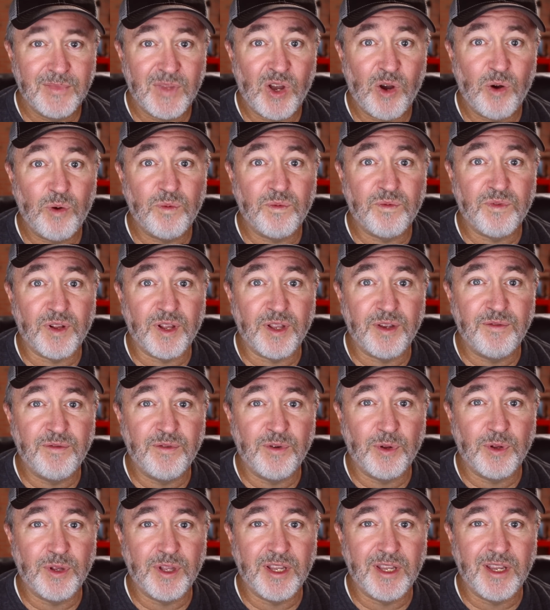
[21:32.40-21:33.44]
Hopefully
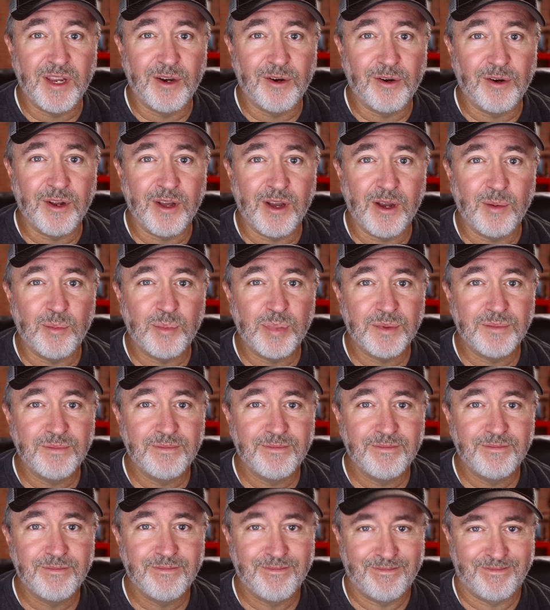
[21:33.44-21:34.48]
fully geared up.
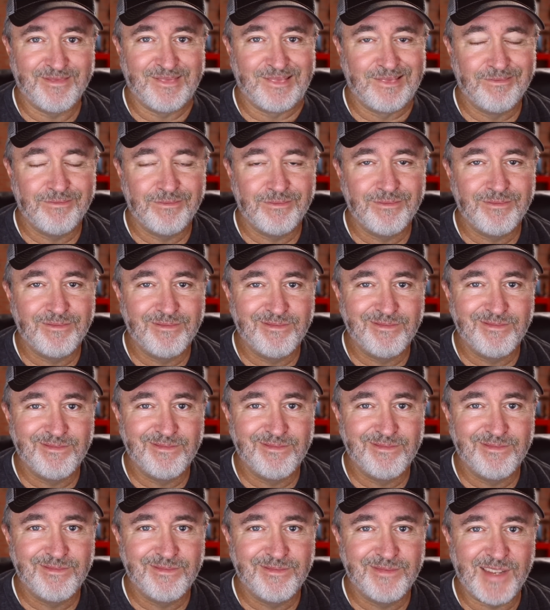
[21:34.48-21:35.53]

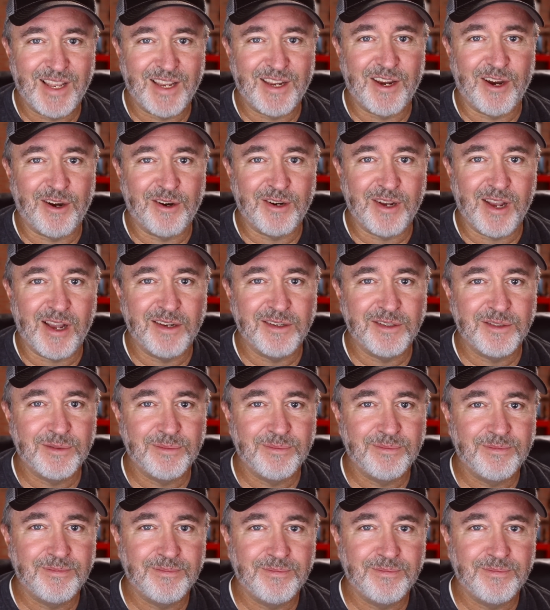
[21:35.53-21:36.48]
Take care, guys.